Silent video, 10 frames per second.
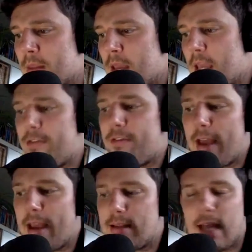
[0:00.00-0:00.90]
He
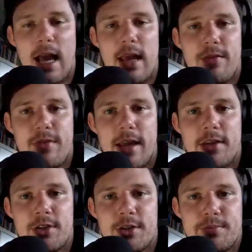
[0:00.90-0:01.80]
faked dying of
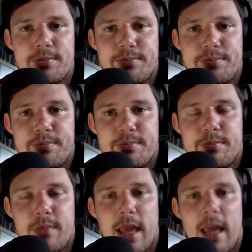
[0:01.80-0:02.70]
cancer
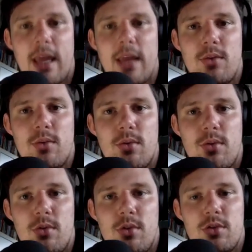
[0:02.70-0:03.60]
and
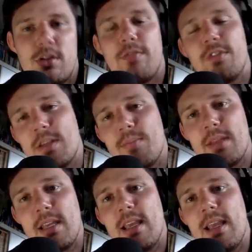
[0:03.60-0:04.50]
used it for
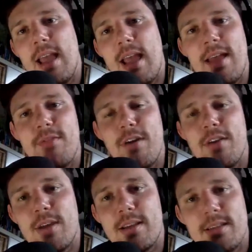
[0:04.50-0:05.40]
sympathy and
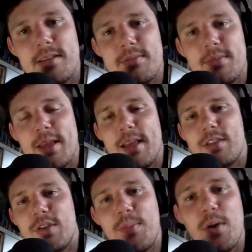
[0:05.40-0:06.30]
fundraising.
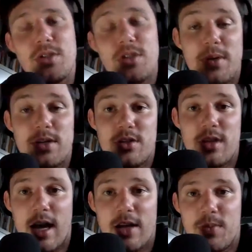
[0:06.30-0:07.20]
So he posted a picture in
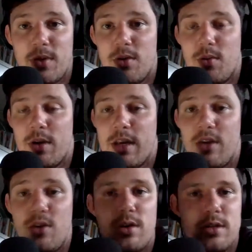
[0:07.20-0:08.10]
the hospital where he
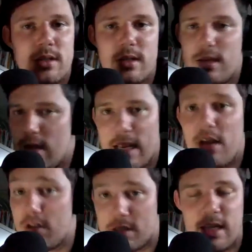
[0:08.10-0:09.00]
looks
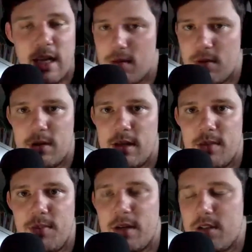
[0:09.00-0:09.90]
terrible in the
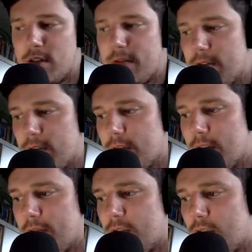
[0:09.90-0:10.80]
picture
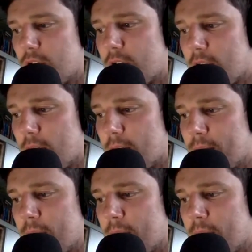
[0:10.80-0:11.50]
if you look it up.